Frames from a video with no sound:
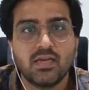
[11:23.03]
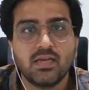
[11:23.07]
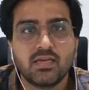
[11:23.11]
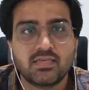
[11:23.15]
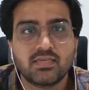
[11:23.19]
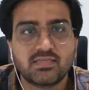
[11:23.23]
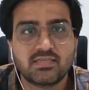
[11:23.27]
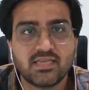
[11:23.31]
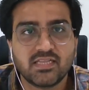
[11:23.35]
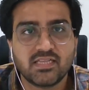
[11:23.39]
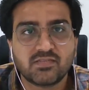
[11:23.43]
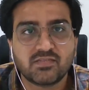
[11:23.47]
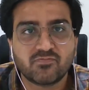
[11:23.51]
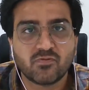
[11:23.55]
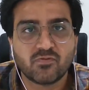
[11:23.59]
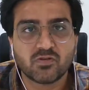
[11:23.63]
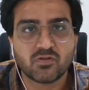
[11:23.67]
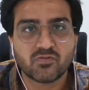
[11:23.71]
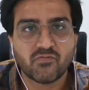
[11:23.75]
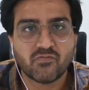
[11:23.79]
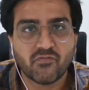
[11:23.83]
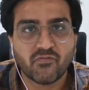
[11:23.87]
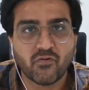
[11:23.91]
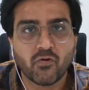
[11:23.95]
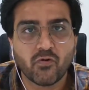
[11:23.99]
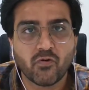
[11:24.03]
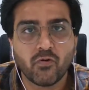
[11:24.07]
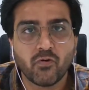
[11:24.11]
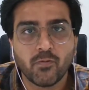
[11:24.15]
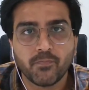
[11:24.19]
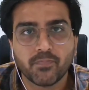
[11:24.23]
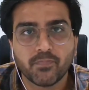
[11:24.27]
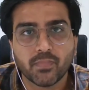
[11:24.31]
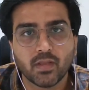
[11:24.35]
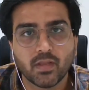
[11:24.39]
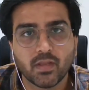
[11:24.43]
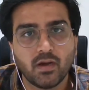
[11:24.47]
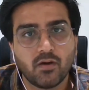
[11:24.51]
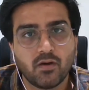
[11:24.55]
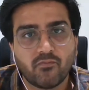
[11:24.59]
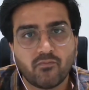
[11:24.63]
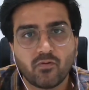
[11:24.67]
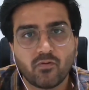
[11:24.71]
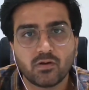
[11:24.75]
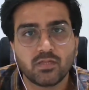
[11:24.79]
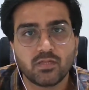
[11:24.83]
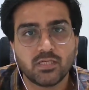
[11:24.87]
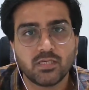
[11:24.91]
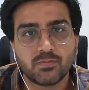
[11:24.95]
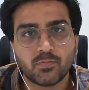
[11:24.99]
Salesforce flow
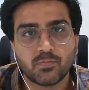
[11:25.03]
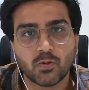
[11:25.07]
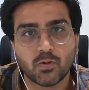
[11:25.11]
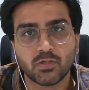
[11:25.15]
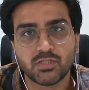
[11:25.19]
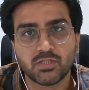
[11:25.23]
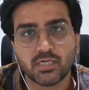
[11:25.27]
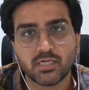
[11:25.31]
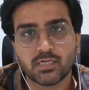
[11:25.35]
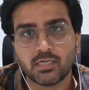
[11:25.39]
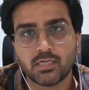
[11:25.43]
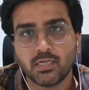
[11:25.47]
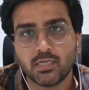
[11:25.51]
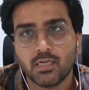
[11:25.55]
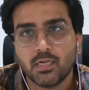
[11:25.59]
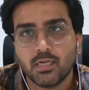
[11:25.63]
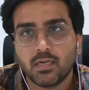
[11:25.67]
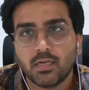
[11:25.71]
for this project?